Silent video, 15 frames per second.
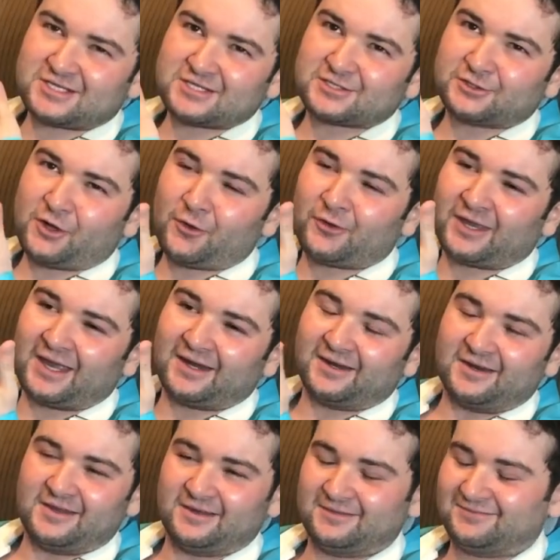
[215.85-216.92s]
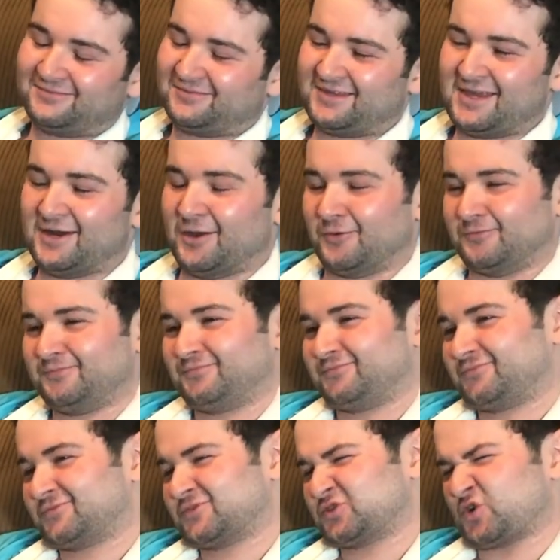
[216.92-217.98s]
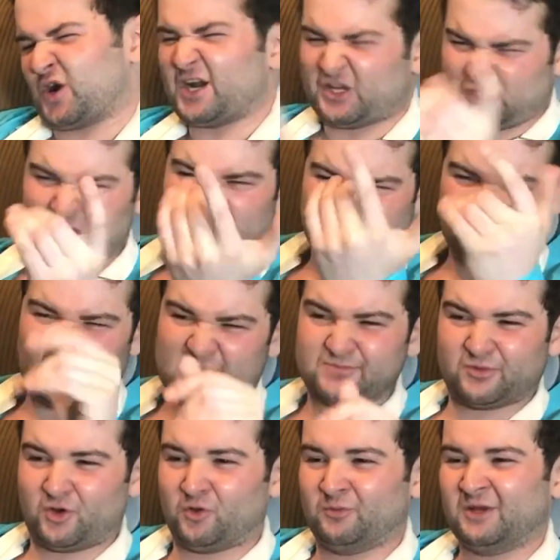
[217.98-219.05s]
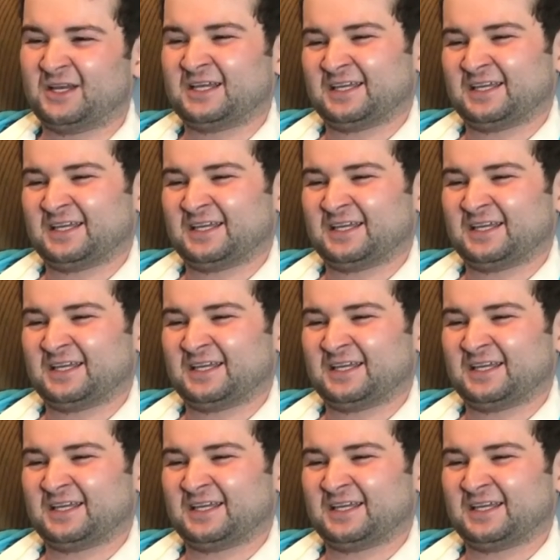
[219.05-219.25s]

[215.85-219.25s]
dislocated it, you know, trying to change a light bulb.